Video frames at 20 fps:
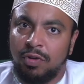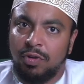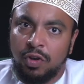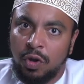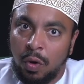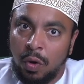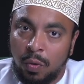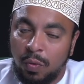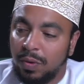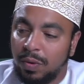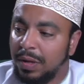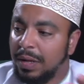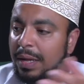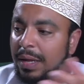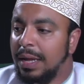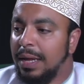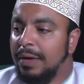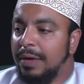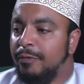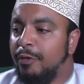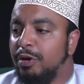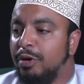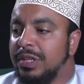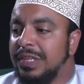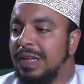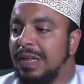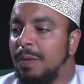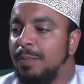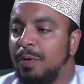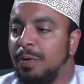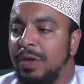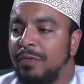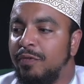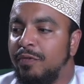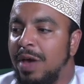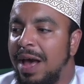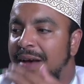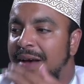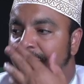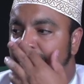No. For example,
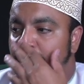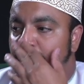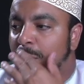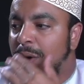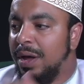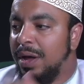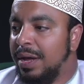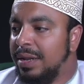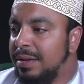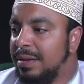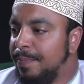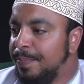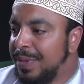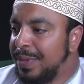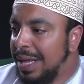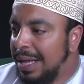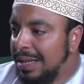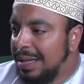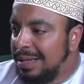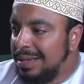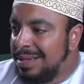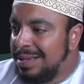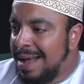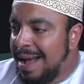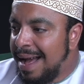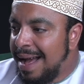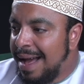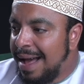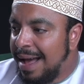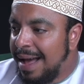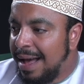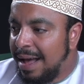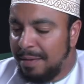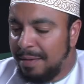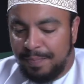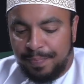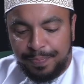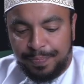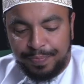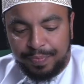if you have the word da'a,
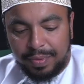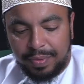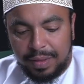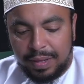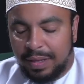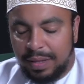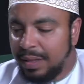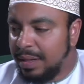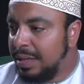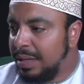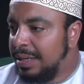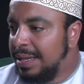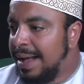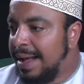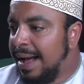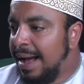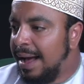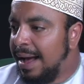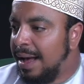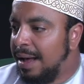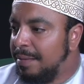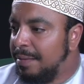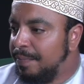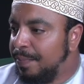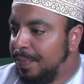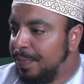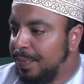da'a,